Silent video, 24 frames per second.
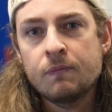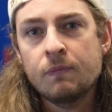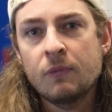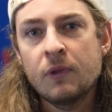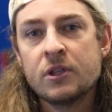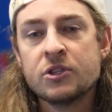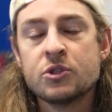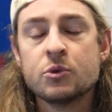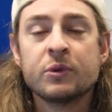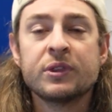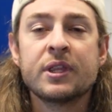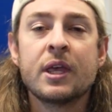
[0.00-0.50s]

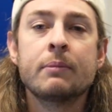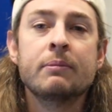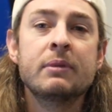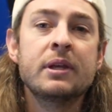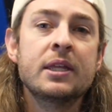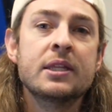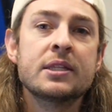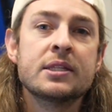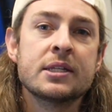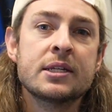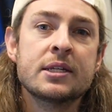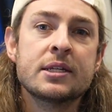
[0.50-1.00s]
And so what that
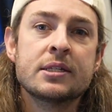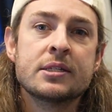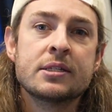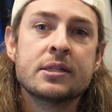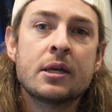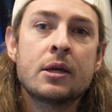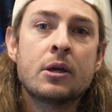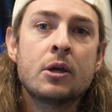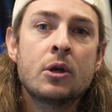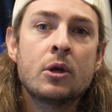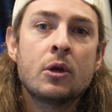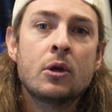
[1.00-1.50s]
means is
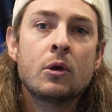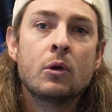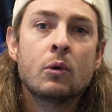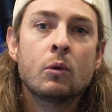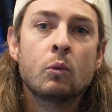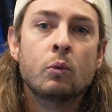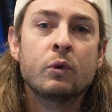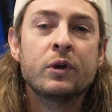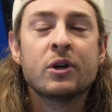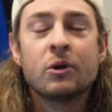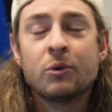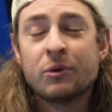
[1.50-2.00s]

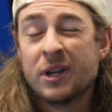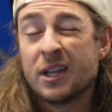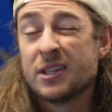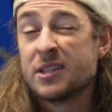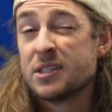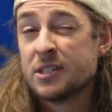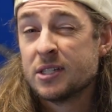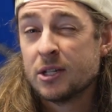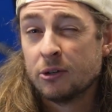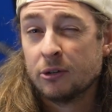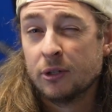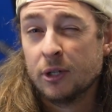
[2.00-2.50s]
we don't
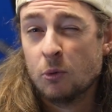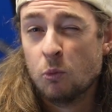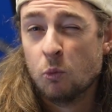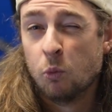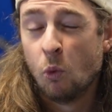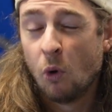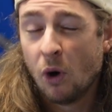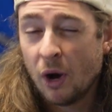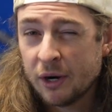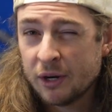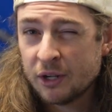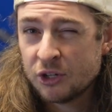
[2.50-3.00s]
necessarily
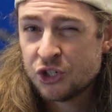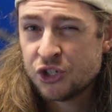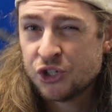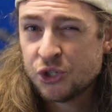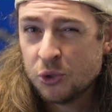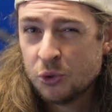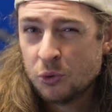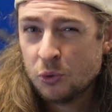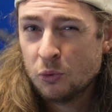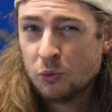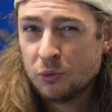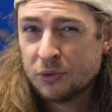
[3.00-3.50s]
want a
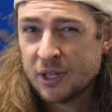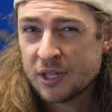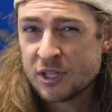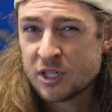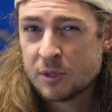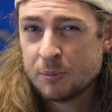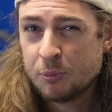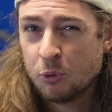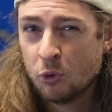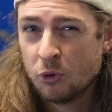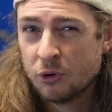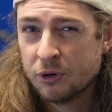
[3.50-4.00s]
shoe that's
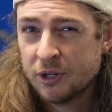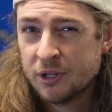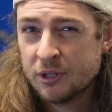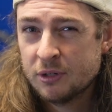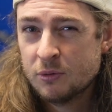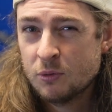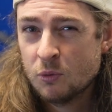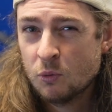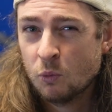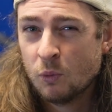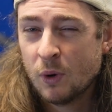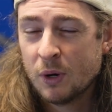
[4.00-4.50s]

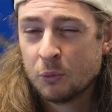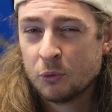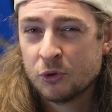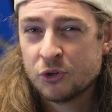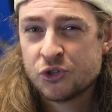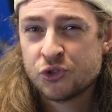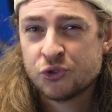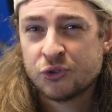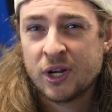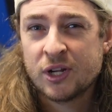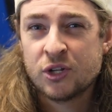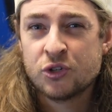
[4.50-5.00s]
supported when we're
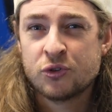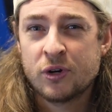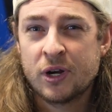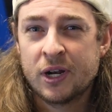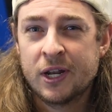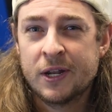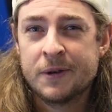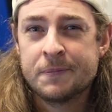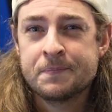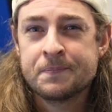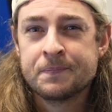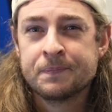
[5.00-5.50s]
strength
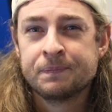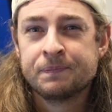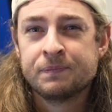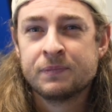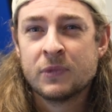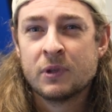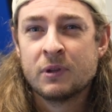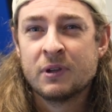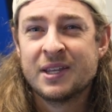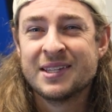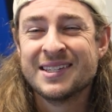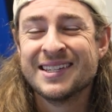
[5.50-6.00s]

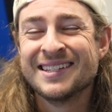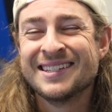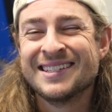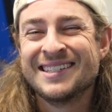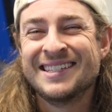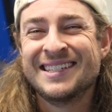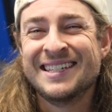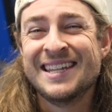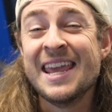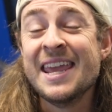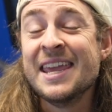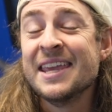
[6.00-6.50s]
training, because
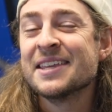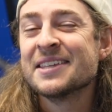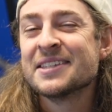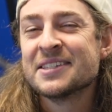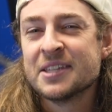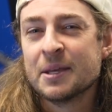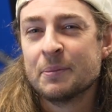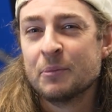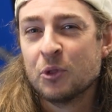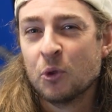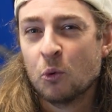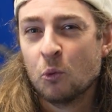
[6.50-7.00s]
it takes
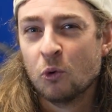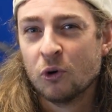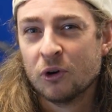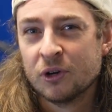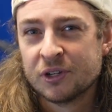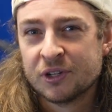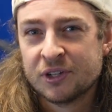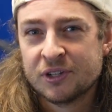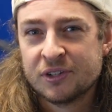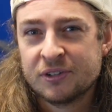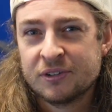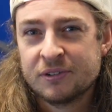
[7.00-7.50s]
some of the
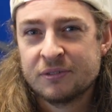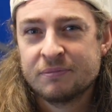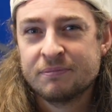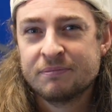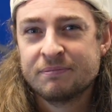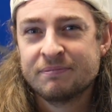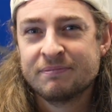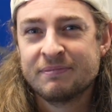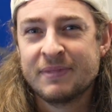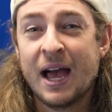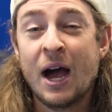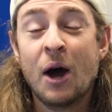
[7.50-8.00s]
work
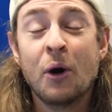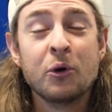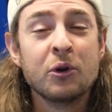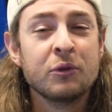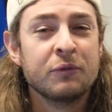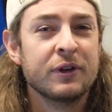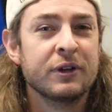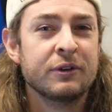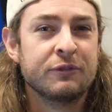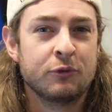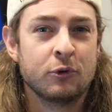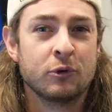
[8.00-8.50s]
out of
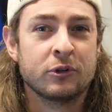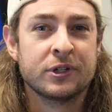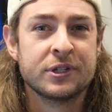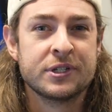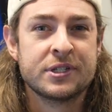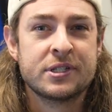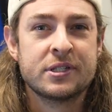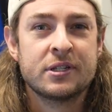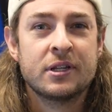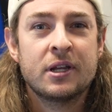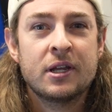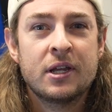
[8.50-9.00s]
it for
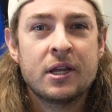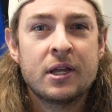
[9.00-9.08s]
us.